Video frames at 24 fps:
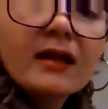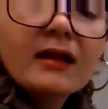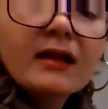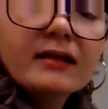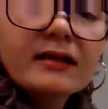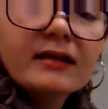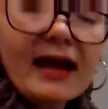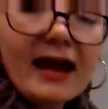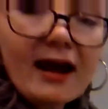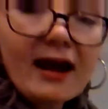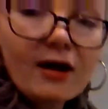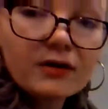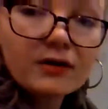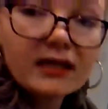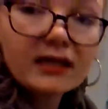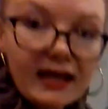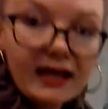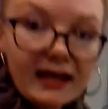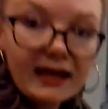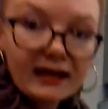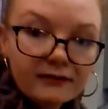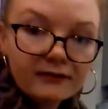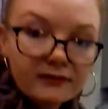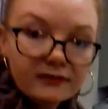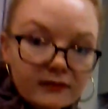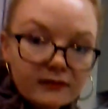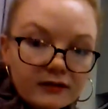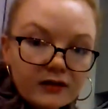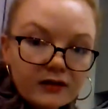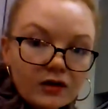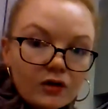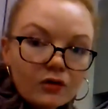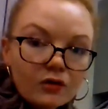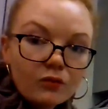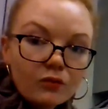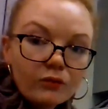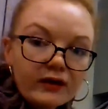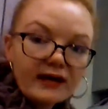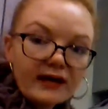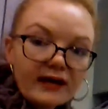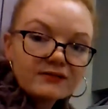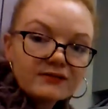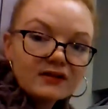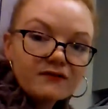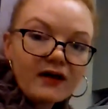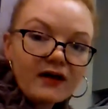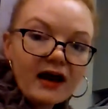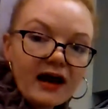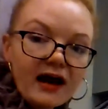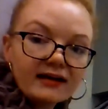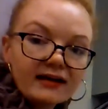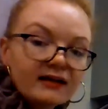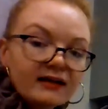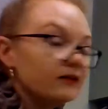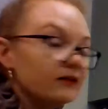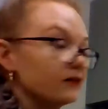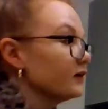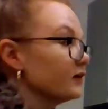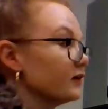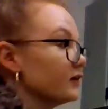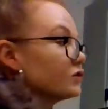Now again, we have divided.